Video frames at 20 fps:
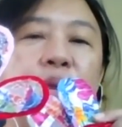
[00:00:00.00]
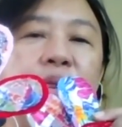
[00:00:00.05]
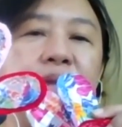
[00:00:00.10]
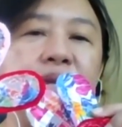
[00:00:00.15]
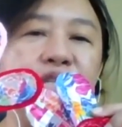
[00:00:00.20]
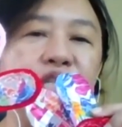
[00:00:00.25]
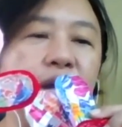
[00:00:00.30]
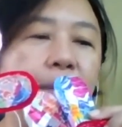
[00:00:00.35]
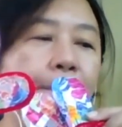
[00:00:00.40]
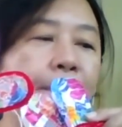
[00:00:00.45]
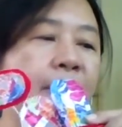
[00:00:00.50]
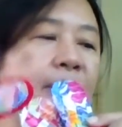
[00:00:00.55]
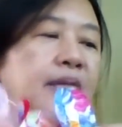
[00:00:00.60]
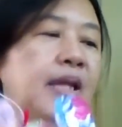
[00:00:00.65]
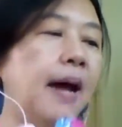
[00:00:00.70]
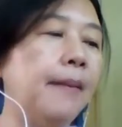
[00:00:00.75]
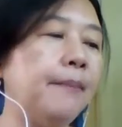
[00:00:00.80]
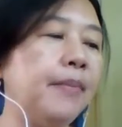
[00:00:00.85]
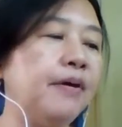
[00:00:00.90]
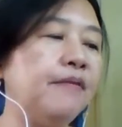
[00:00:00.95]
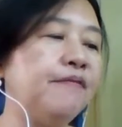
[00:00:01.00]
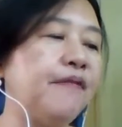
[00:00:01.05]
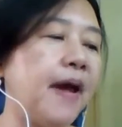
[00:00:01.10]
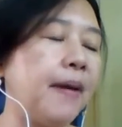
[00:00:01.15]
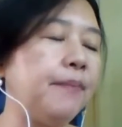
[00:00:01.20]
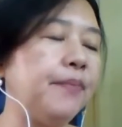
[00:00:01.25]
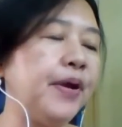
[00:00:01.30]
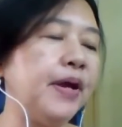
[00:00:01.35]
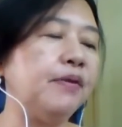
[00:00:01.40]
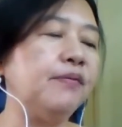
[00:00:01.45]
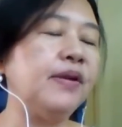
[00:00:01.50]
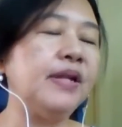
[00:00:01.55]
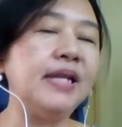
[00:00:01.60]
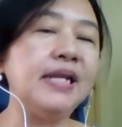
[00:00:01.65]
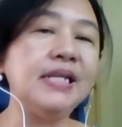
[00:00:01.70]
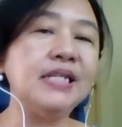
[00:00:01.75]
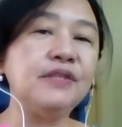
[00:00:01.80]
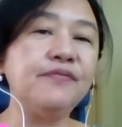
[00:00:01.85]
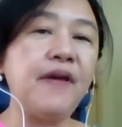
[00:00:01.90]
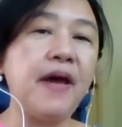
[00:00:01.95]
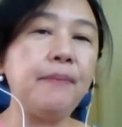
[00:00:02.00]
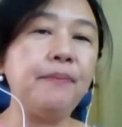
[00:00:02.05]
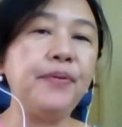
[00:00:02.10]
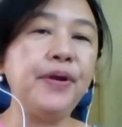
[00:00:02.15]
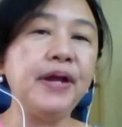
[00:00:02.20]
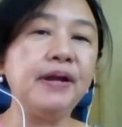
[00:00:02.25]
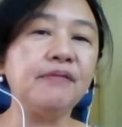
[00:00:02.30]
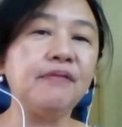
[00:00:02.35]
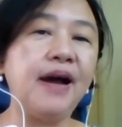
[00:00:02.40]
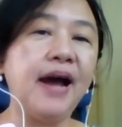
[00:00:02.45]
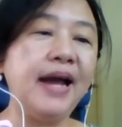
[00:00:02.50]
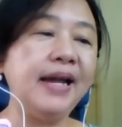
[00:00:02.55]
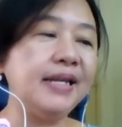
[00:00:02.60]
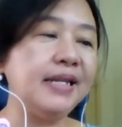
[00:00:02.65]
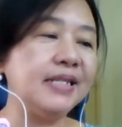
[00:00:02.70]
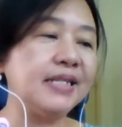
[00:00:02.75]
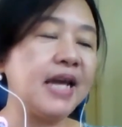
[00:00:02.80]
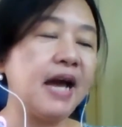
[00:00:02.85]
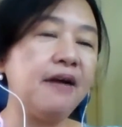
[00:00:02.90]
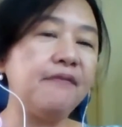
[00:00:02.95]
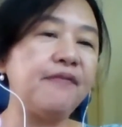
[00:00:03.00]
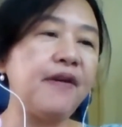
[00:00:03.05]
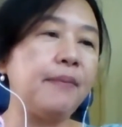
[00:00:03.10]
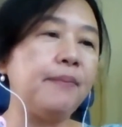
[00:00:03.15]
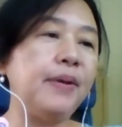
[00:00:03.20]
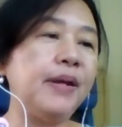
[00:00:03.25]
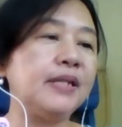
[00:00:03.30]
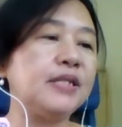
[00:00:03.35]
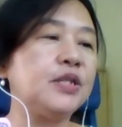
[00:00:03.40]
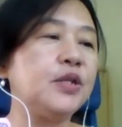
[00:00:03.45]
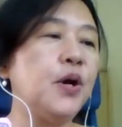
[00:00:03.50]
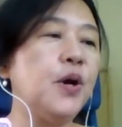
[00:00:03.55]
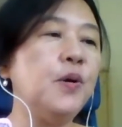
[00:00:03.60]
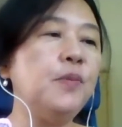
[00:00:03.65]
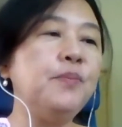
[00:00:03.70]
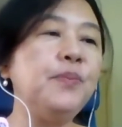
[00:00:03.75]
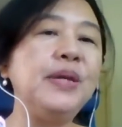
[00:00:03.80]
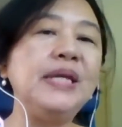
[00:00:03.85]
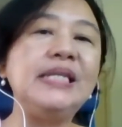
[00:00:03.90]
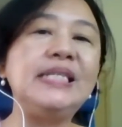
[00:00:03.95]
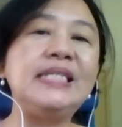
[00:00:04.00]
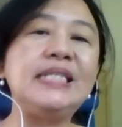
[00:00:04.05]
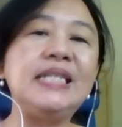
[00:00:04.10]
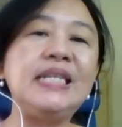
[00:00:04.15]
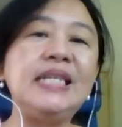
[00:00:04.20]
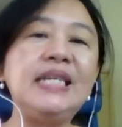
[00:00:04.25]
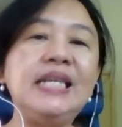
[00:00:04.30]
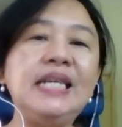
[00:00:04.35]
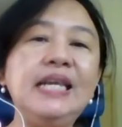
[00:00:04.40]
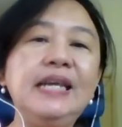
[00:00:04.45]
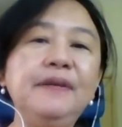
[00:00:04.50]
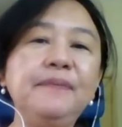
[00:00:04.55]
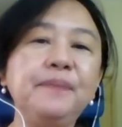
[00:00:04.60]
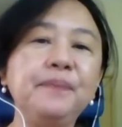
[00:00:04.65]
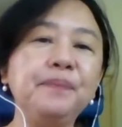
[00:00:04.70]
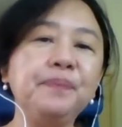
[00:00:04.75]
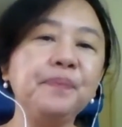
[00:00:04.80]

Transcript: with the jumble tumble fabric. With this fabric, right, this kind of fabric, so busy,